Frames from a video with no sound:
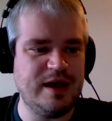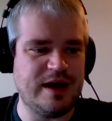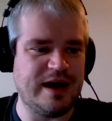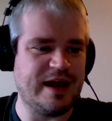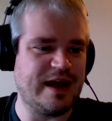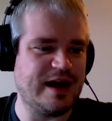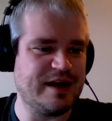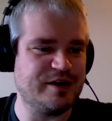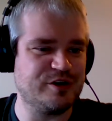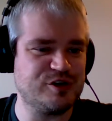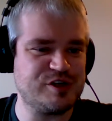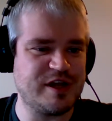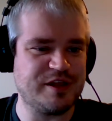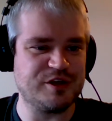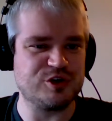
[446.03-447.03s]
I
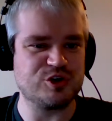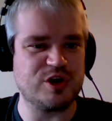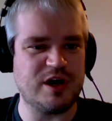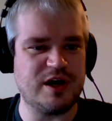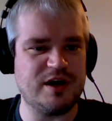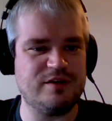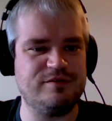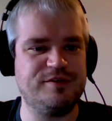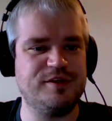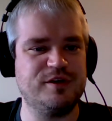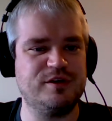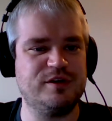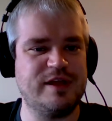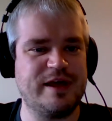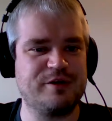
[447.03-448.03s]
understand the draw of
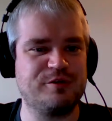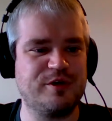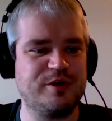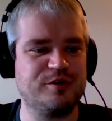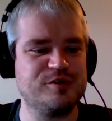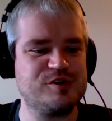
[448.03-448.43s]
the Land Raider